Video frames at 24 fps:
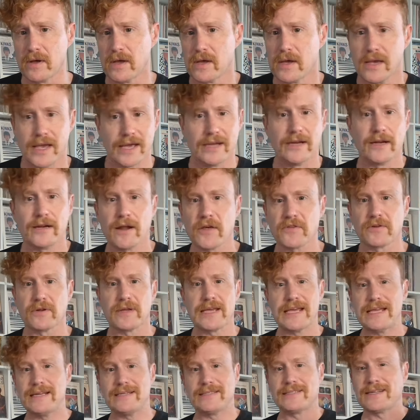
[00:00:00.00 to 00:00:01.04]
In another,
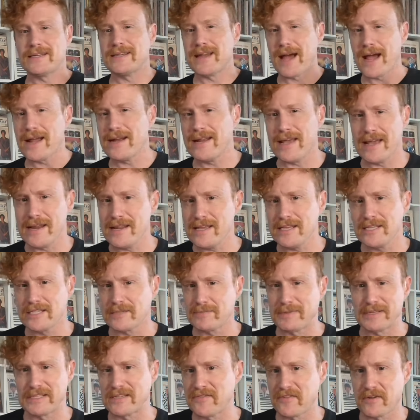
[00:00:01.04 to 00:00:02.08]
he denied any
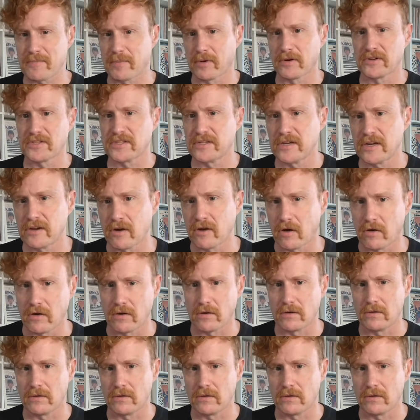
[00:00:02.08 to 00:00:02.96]
specific person at all.